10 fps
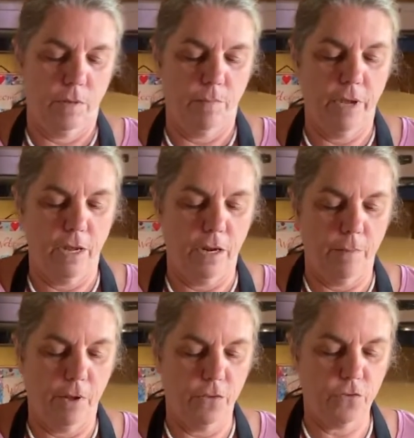But
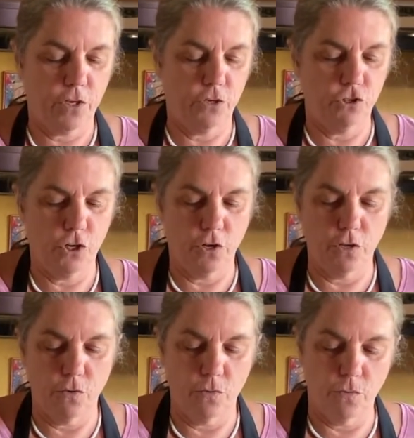I'm also going to show
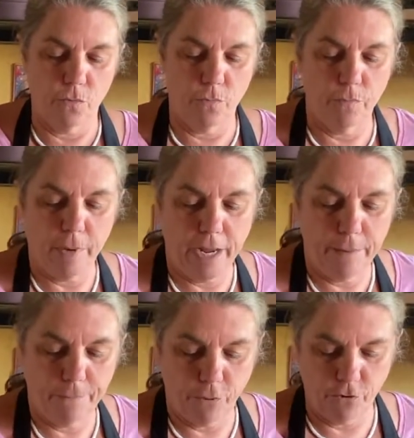you my
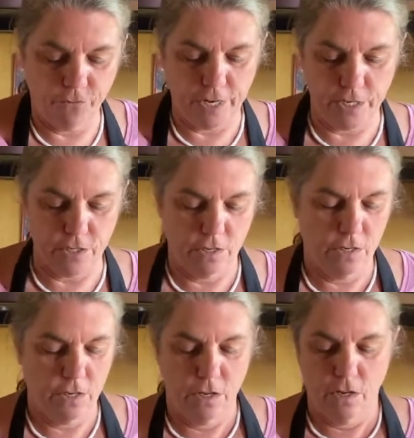
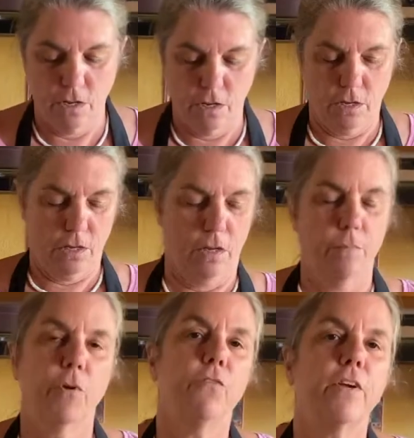
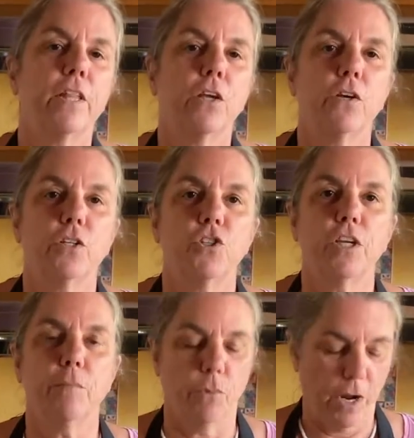perfectly cooked
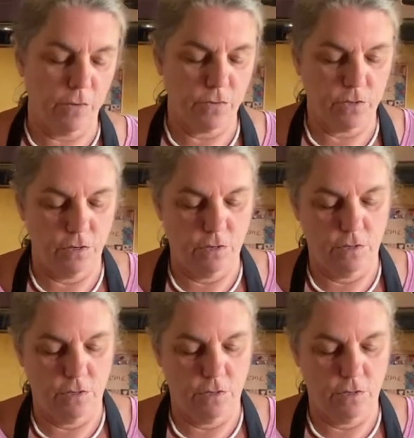chicken breast